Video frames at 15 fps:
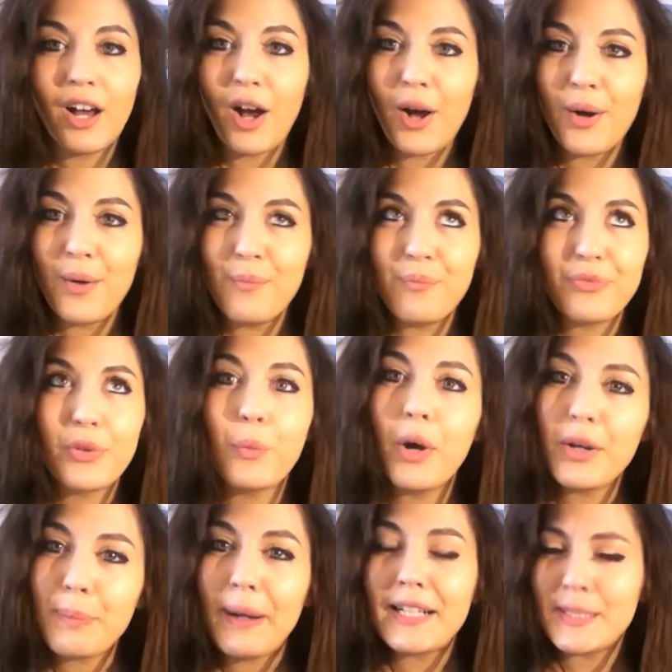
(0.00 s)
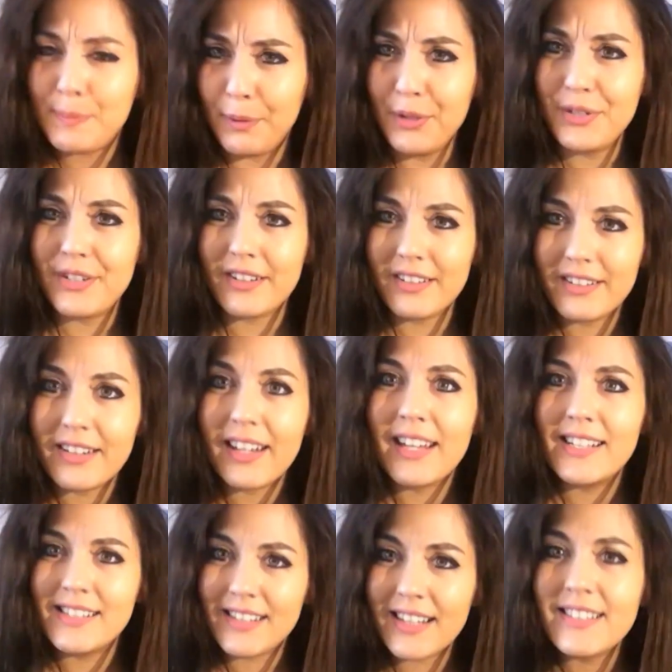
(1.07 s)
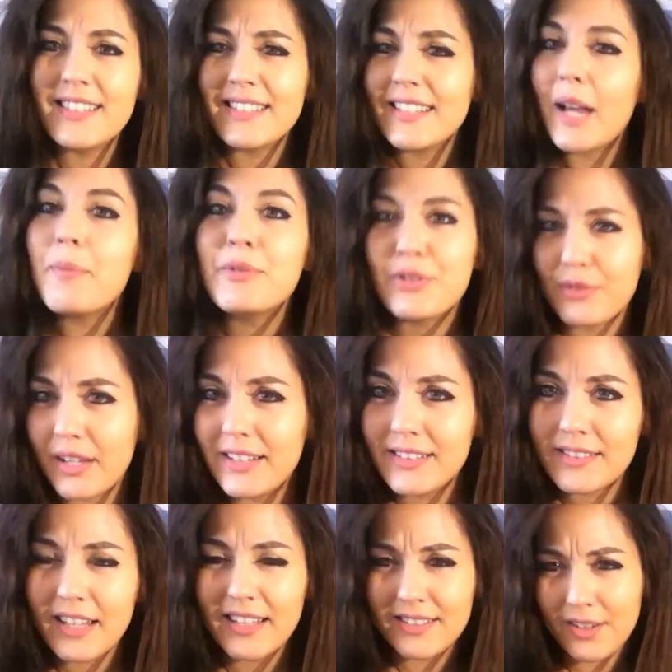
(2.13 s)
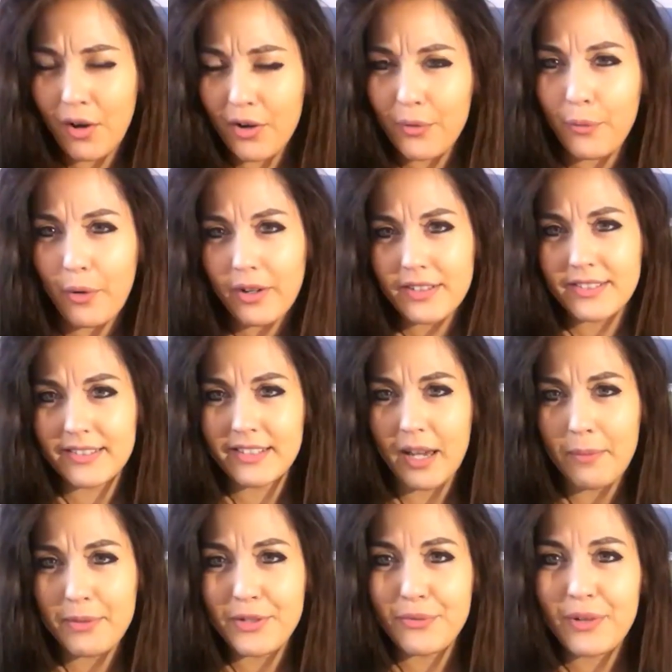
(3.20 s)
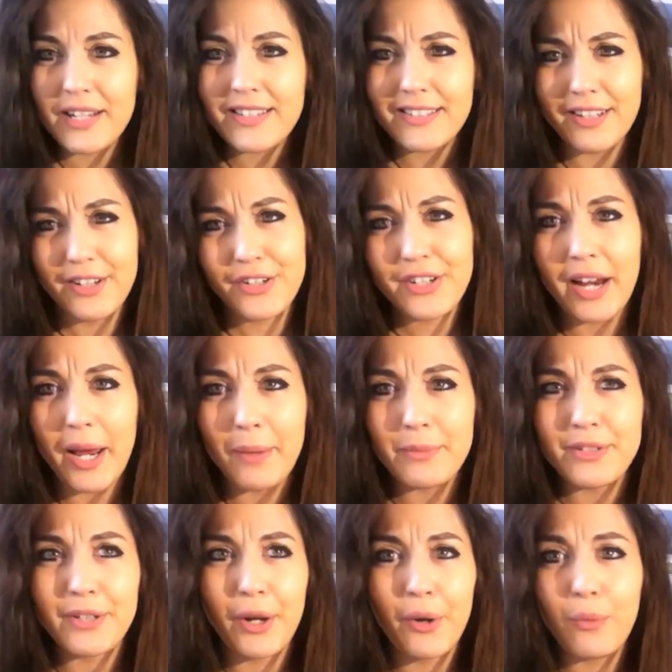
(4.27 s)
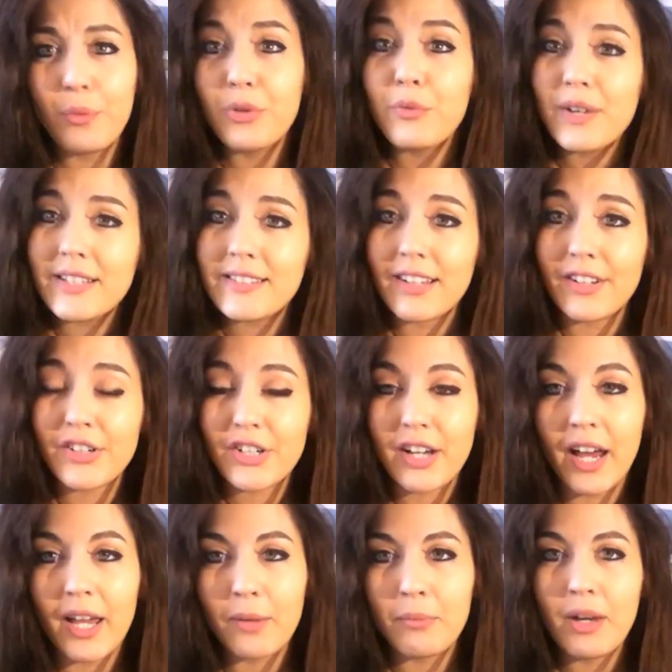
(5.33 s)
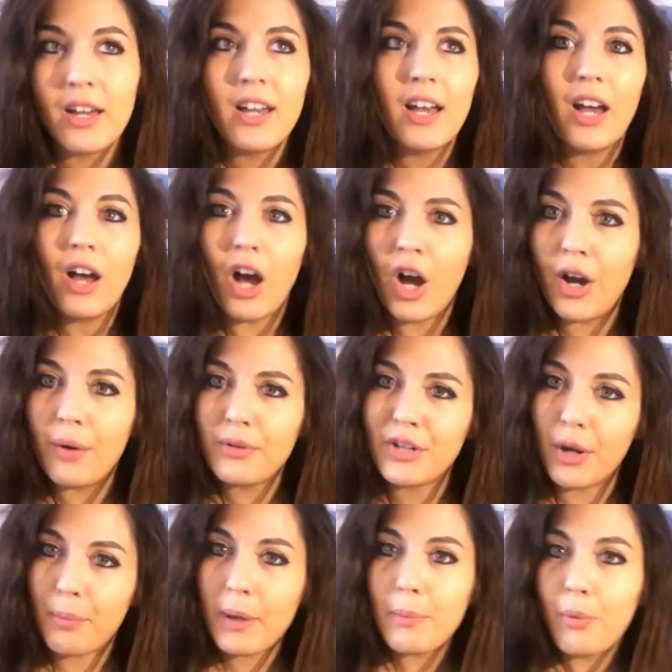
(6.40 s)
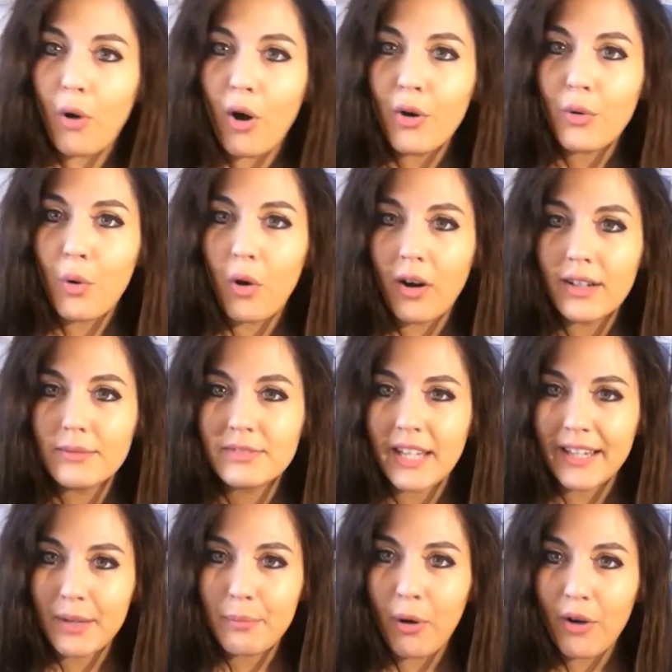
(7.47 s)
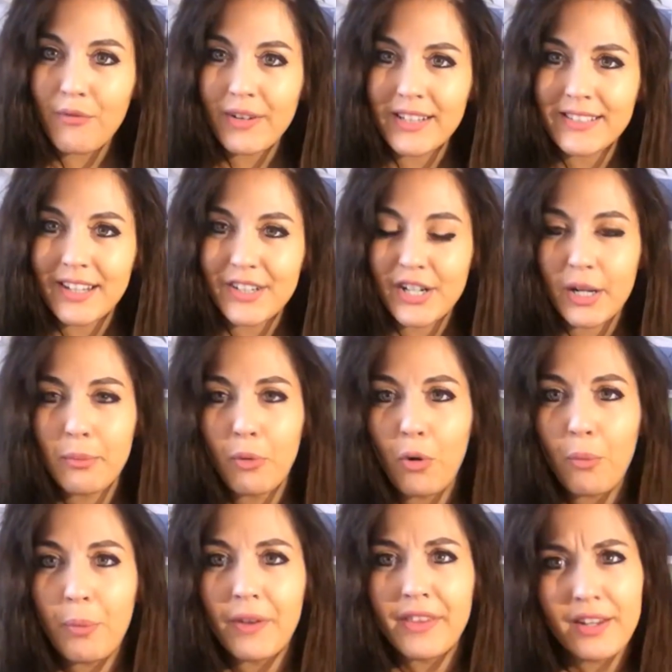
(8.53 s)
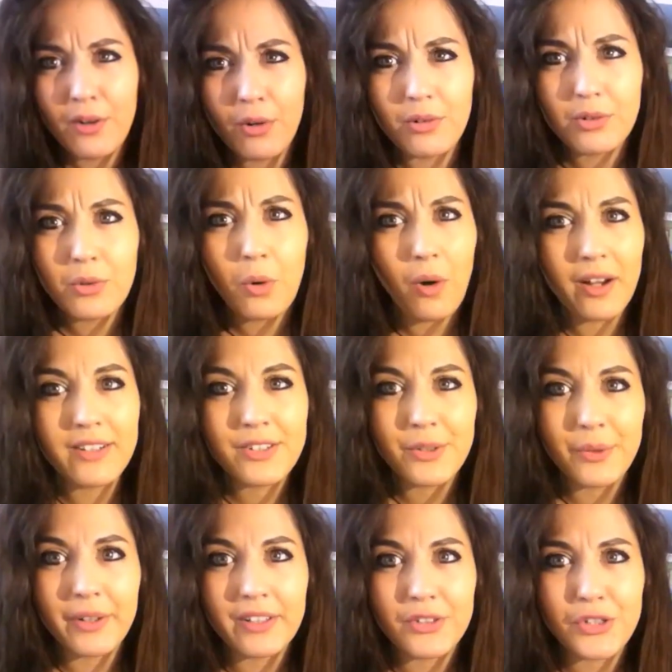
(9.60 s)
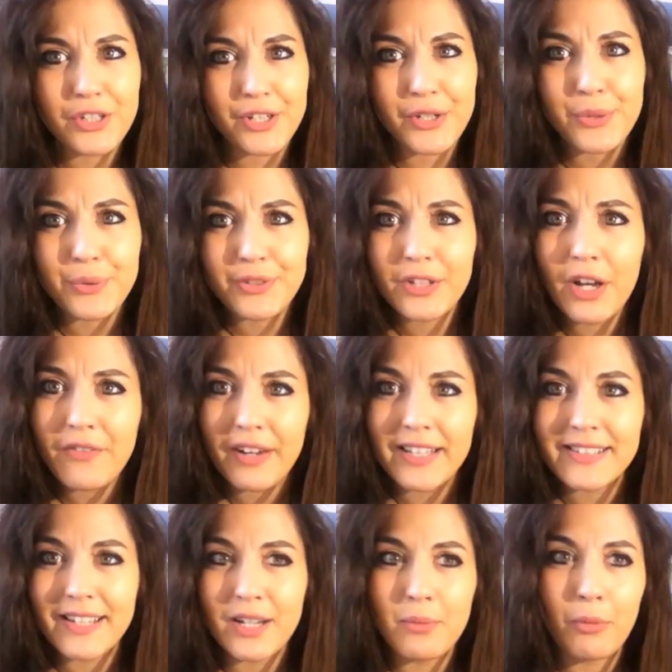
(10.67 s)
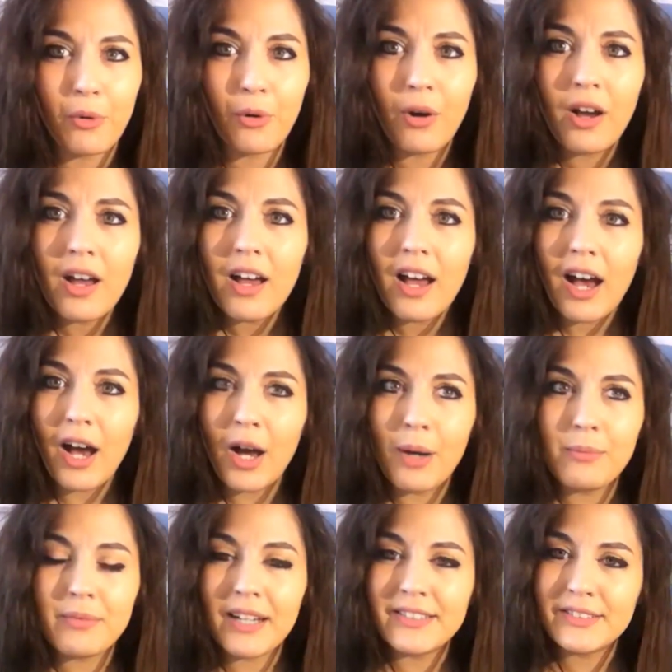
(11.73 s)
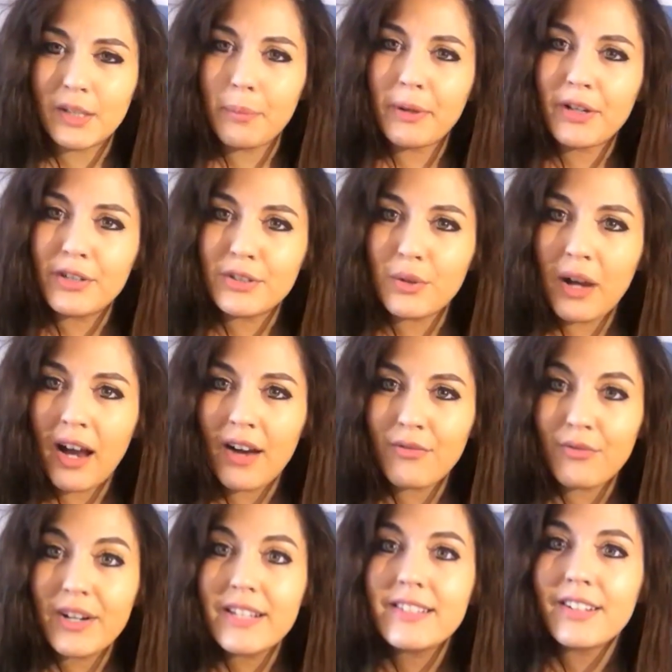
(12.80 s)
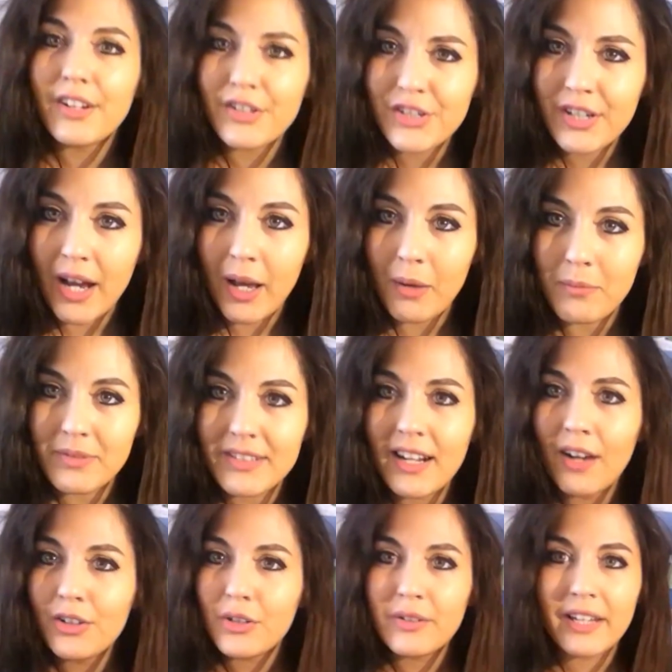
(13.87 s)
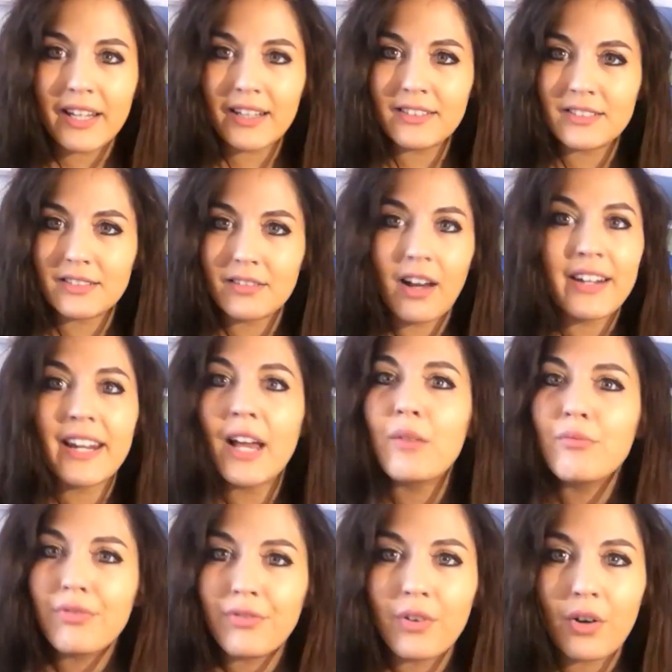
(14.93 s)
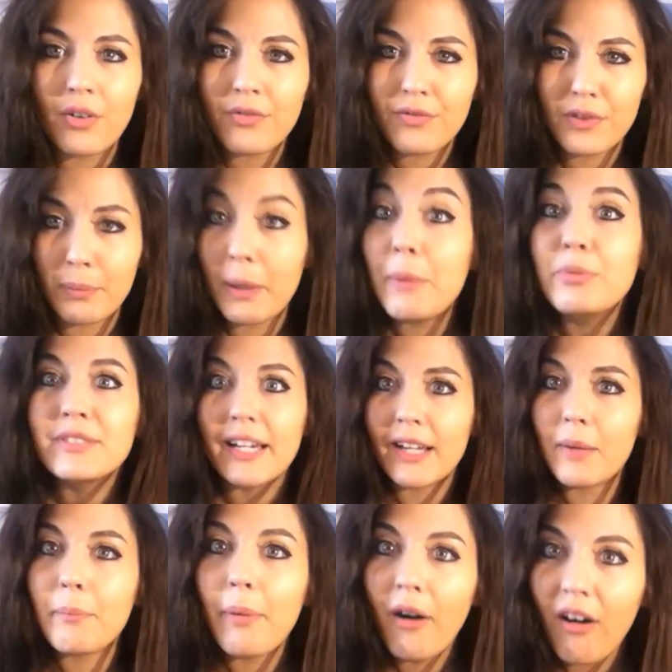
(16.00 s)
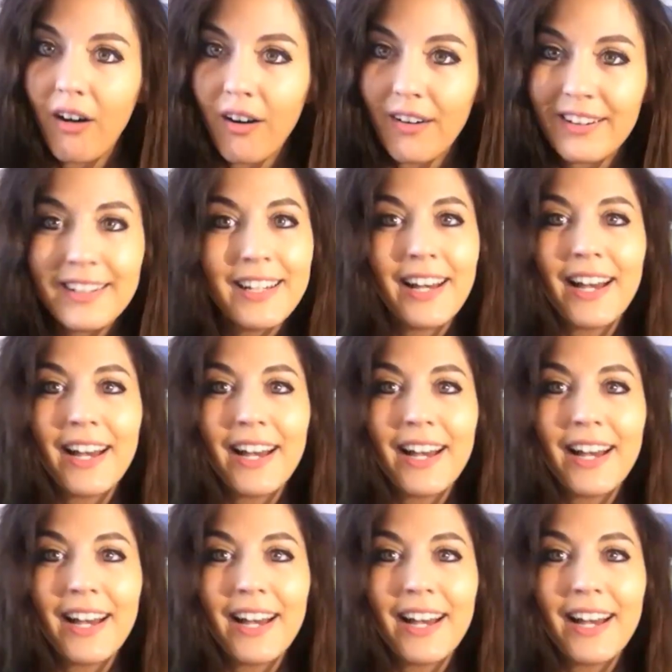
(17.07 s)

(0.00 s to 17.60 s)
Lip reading: The word Placebondant is the same as is kind of works the same as a research game. So with the research game, you know, people aren't quite taking part in research anymore, but they're not quite doing traditional surveys anymore. And so because you have research games, now you need a name for the people taking part.